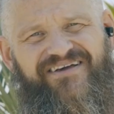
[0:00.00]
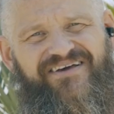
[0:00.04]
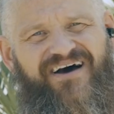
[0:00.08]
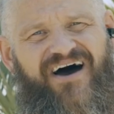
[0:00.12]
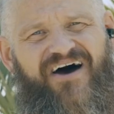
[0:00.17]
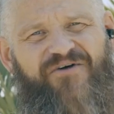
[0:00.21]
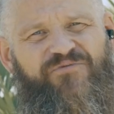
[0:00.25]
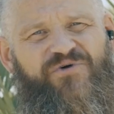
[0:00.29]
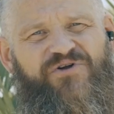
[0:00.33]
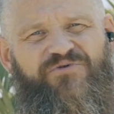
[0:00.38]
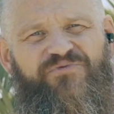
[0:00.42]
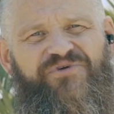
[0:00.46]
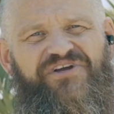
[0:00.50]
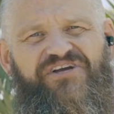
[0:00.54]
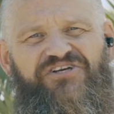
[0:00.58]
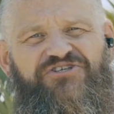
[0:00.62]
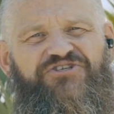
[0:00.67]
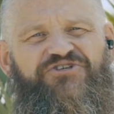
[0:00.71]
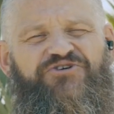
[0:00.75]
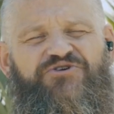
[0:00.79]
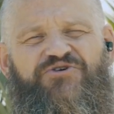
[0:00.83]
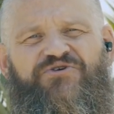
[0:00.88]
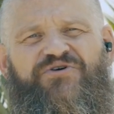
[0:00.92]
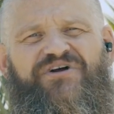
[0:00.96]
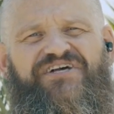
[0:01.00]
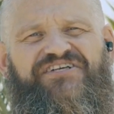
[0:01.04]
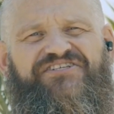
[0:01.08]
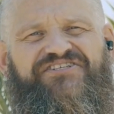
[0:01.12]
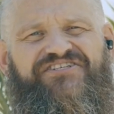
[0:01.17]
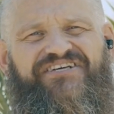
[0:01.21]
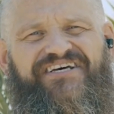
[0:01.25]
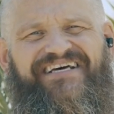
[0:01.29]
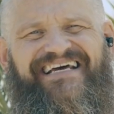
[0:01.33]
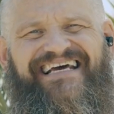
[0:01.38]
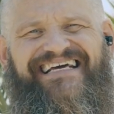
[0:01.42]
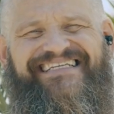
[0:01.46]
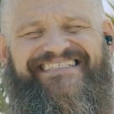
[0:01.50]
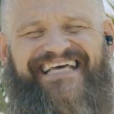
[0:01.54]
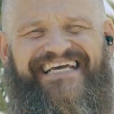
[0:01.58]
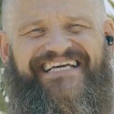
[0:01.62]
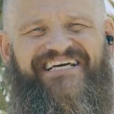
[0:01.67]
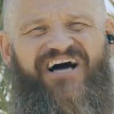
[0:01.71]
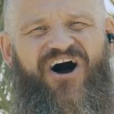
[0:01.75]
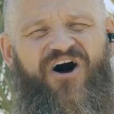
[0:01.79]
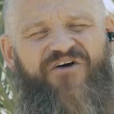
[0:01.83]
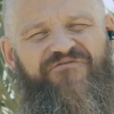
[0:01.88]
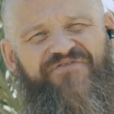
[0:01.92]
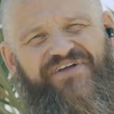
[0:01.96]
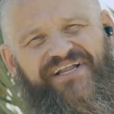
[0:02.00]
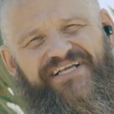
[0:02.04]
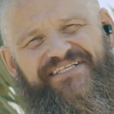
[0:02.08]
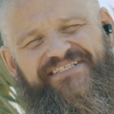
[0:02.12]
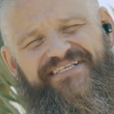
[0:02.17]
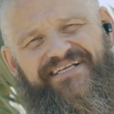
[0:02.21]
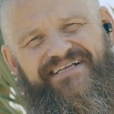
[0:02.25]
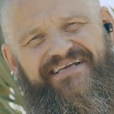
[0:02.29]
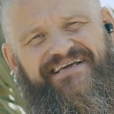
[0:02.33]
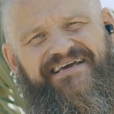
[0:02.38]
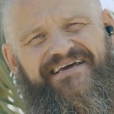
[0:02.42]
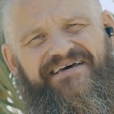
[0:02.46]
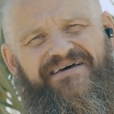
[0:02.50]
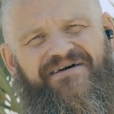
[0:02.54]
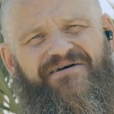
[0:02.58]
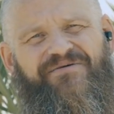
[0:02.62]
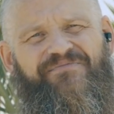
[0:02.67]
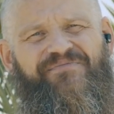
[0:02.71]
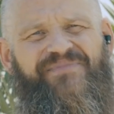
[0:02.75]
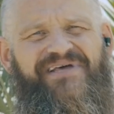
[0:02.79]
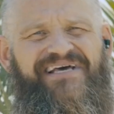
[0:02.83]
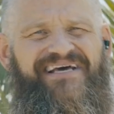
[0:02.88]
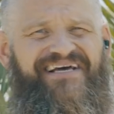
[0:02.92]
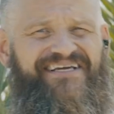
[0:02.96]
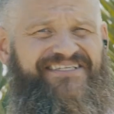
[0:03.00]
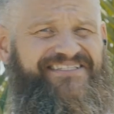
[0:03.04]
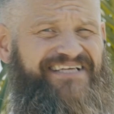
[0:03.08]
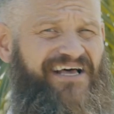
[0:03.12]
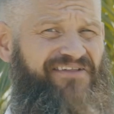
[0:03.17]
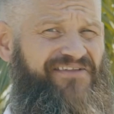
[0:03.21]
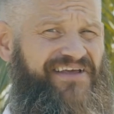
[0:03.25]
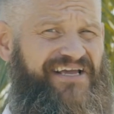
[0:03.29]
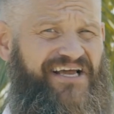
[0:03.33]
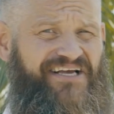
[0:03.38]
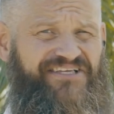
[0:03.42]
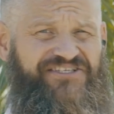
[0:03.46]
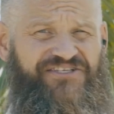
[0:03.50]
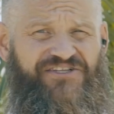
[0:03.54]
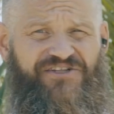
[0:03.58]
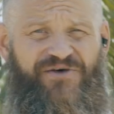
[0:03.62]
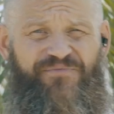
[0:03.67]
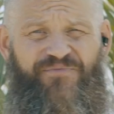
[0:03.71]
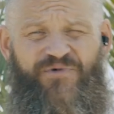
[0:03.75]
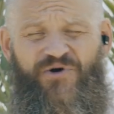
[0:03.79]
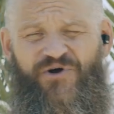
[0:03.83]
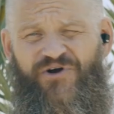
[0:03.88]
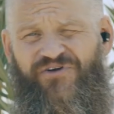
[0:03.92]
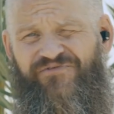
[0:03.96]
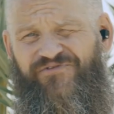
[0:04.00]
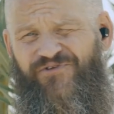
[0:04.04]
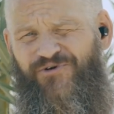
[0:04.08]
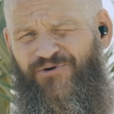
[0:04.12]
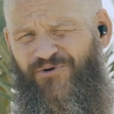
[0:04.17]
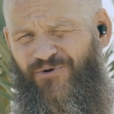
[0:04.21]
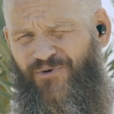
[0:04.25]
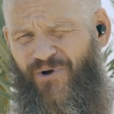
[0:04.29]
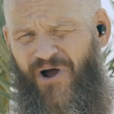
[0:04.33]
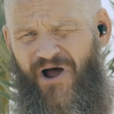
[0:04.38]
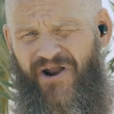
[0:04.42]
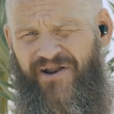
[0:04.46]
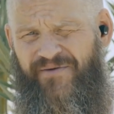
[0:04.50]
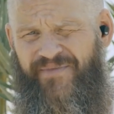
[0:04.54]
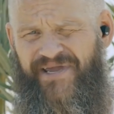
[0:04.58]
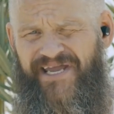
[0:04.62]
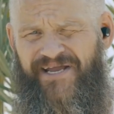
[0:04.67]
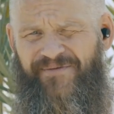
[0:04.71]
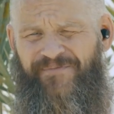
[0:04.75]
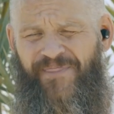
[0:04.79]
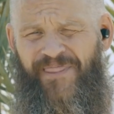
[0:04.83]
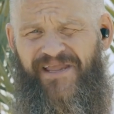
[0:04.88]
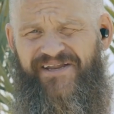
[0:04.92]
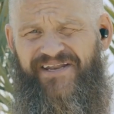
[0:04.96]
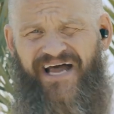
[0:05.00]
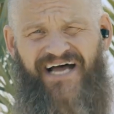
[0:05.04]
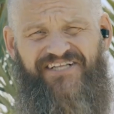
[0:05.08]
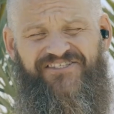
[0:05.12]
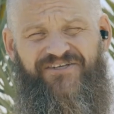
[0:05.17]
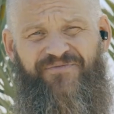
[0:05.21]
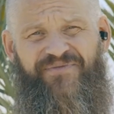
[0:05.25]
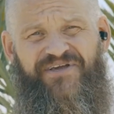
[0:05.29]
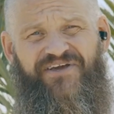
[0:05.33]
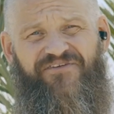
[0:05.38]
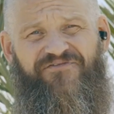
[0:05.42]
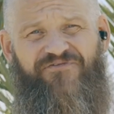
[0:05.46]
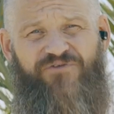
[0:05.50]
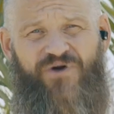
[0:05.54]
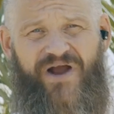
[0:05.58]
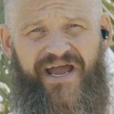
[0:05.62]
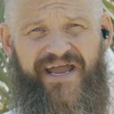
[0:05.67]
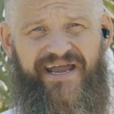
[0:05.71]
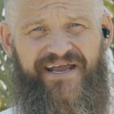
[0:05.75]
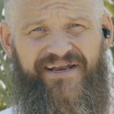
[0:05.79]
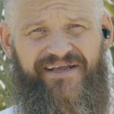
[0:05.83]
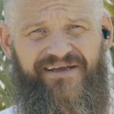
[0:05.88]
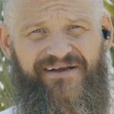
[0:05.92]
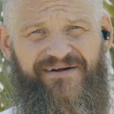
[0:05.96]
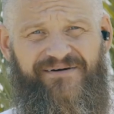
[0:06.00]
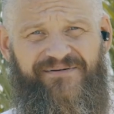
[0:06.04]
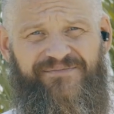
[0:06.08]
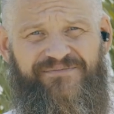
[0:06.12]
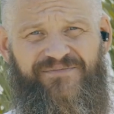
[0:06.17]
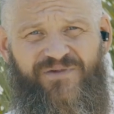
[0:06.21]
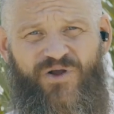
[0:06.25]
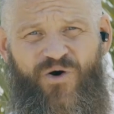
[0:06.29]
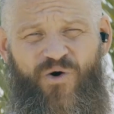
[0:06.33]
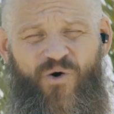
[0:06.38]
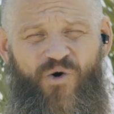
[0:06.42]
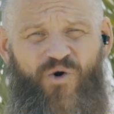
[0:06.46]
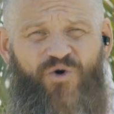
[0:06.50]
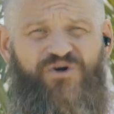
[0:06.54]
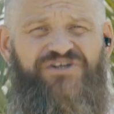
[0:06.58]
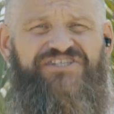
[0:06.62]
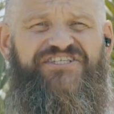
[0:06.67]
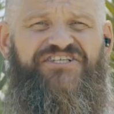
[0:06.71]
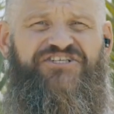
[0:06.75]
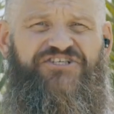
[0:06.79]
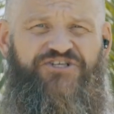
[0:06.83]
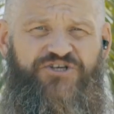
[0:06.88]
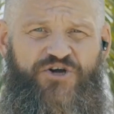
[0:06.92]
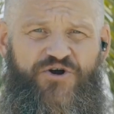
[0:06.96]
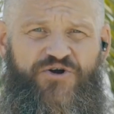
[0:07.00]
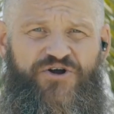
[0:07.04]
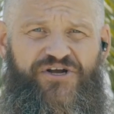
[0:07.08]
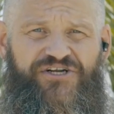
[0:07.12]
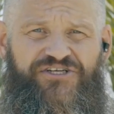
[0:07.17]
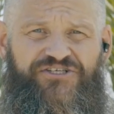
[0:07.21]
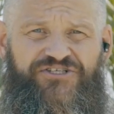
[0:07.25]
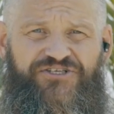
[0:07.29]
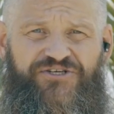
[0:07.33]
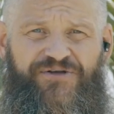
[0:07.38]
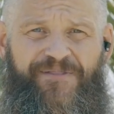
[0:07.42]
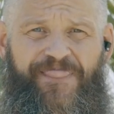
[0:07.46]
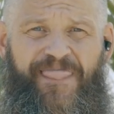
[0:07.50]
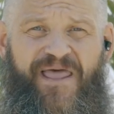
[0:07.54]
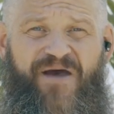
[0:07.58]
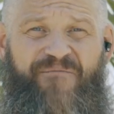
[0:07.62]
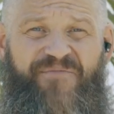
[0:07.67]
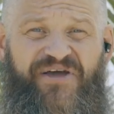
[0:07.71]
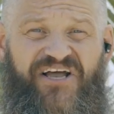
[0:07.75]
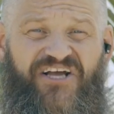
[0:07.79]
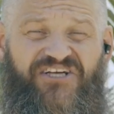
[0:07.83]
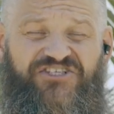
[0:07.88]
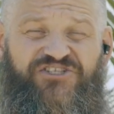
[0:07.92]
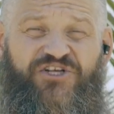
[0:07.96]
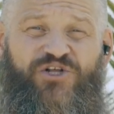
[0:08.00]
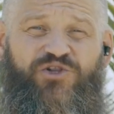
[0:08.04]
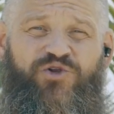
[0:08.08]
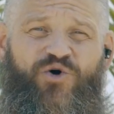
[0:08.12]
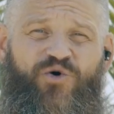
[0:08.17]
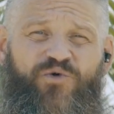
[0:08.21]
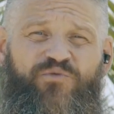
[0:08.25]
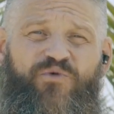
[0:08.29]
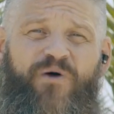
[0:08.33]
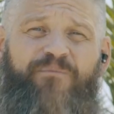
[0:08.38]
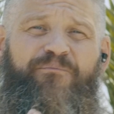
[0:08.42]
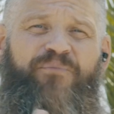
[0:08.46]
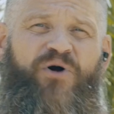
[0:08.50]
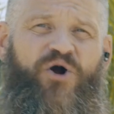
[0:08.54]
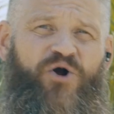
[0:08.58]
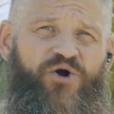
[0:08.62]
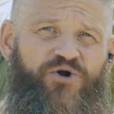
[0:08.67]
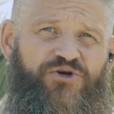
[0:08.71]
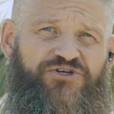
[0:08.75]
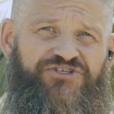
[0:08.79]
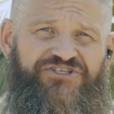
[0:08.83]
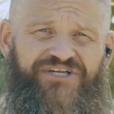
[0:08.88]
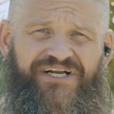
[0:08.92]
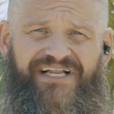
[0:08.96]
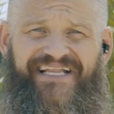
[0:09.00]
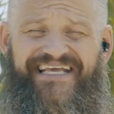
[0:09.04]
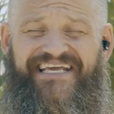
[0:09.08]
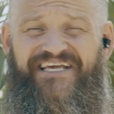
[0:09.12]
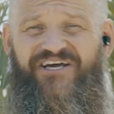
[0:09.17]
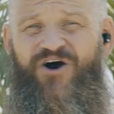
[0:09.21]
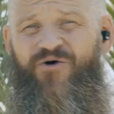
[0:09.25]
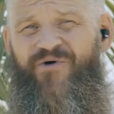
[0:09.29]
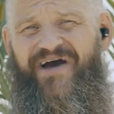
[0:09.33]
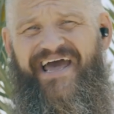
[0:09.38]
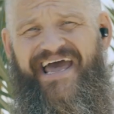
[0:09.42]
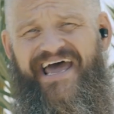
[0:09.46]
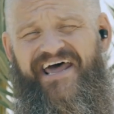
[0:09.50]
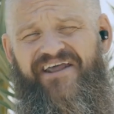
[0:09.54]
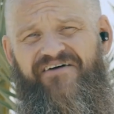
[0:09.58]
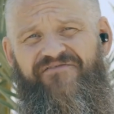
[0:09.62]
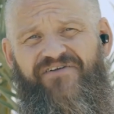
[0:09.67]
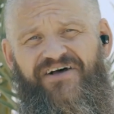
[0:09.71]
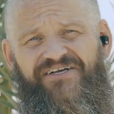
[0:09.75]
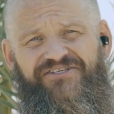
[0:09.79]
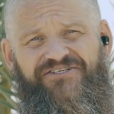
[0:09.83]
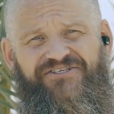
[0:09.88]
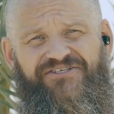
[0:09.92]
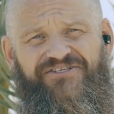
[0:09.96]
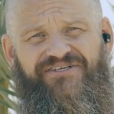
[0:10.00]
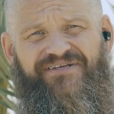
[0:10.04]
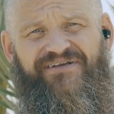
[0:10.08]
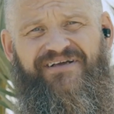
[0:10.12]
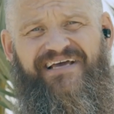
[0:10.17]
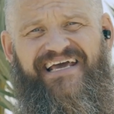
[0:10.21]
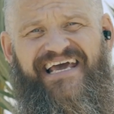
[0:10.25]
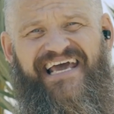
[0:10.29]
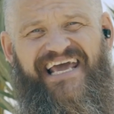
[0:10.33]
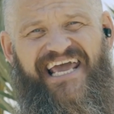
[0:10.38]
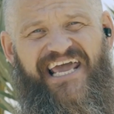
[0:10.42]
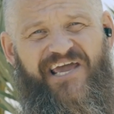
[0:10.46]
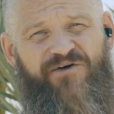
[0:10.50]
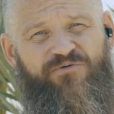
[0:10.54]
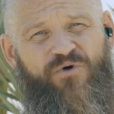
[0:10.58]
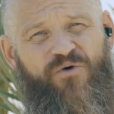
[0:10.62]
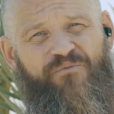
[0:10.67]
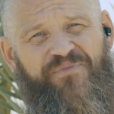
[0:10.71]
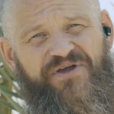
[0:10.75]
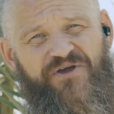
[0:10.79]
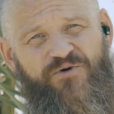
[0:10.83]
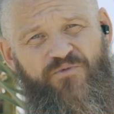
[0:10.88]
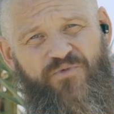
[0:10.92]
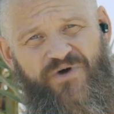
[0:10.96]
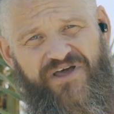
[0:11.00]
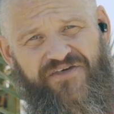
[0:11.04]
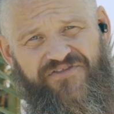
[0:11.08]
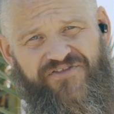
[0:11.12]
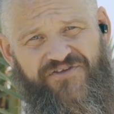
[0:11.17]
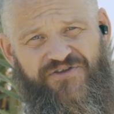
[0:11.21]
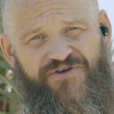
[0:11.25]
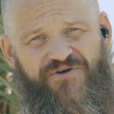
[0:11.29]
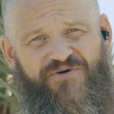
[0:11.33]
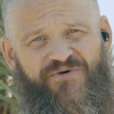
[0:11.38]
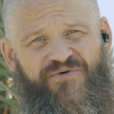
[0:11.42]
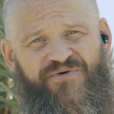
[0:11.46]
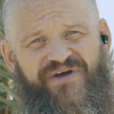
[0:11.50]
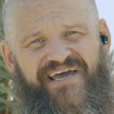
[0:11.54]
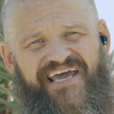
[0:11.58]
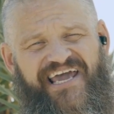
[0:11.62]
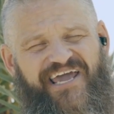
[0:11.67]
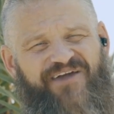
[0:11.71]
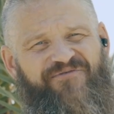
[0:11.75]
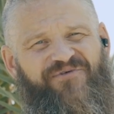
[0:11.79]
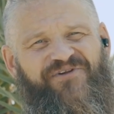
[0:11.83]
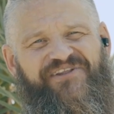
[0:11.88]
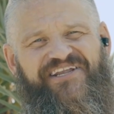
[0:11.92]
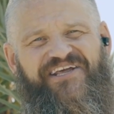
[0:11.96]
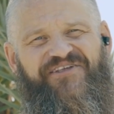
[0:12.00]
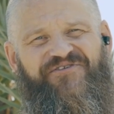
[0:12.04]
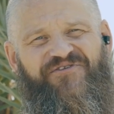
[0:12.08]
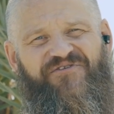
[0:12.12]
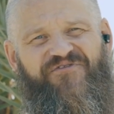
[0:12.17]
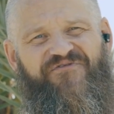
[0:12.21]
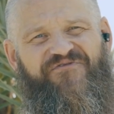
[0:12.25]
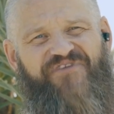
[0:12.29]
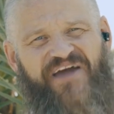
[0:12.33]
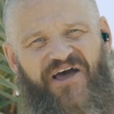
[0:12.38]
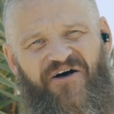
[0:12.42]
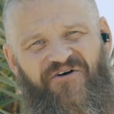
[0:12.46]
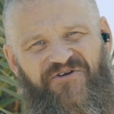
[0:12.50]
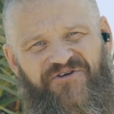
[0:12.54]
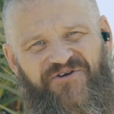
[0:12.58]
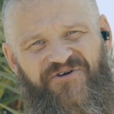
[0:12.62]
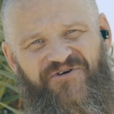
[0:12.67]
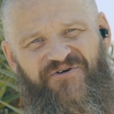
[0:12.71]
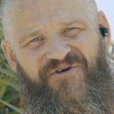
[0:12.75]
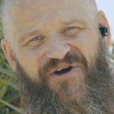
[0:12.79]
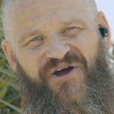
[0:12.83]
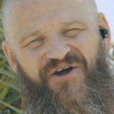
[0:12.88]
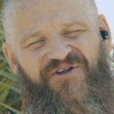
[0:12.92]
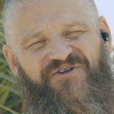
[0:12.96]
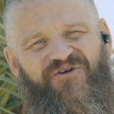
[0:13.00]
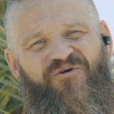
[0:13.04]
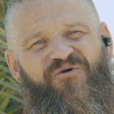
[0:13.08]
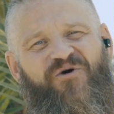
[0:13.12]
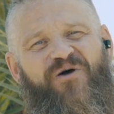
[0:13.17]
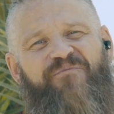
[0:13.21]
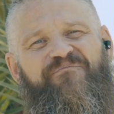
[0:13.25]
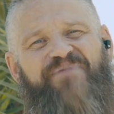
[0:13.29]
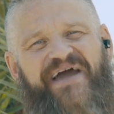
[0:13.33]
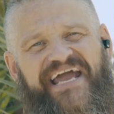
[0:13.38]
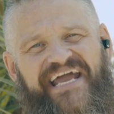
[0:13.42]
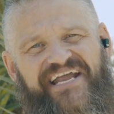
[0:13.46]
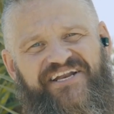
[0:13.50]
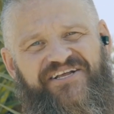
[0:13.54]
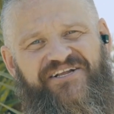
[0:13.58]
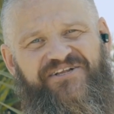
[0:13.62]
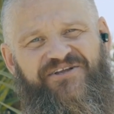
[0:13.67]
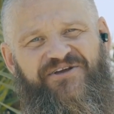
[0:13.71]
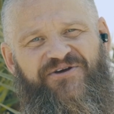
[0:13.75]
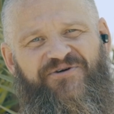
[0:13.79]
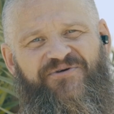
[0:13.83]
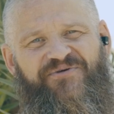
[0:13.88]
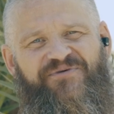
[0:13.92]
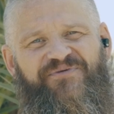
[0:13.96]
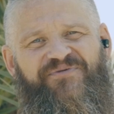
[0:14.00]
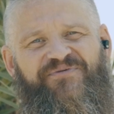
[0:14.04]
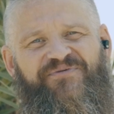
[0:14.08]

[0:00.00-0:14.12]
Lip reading: God would reassure us to take confidence in Him, telling us in the book of Deuteronomy not to be afraid or discouraged, because the Lord will personally go ahead of us. He will be with you. He will neither fail you nor abandon you.